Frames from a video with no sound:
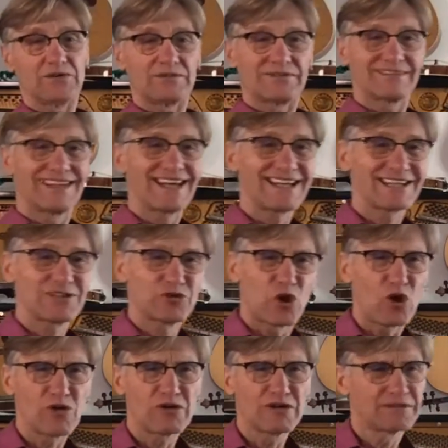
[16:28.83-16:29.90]
Thank you.
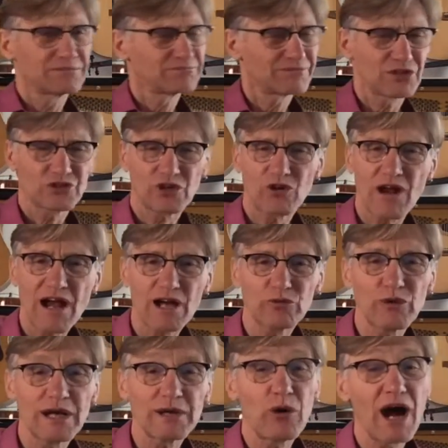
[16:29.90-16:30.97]
Oh, and the crowd
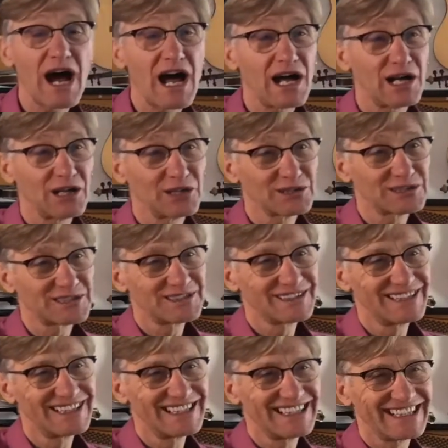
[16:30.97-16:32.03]
went wild.
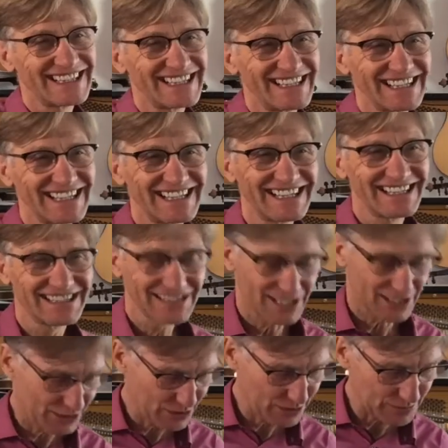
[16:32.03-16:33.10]
Thank you.